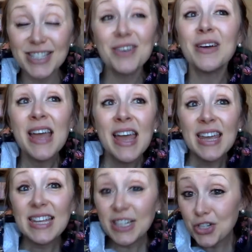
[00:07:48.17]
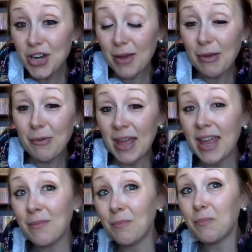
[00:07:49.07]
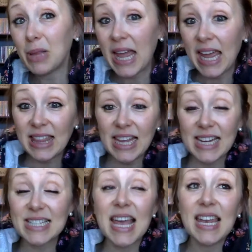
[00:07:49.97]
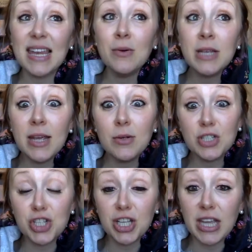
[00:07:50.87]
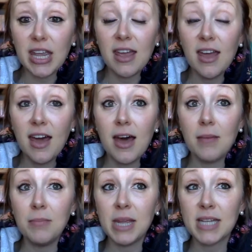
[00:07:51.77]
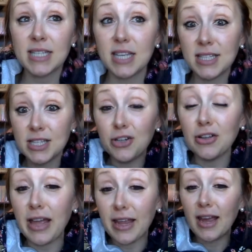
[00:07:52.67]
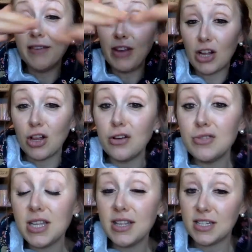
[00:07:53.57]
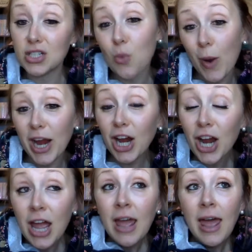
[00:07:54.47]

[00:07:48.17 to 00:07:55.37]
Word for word: So yesterday we went and played, like I said, and it was chilly because you're like kind of enclosed in this square,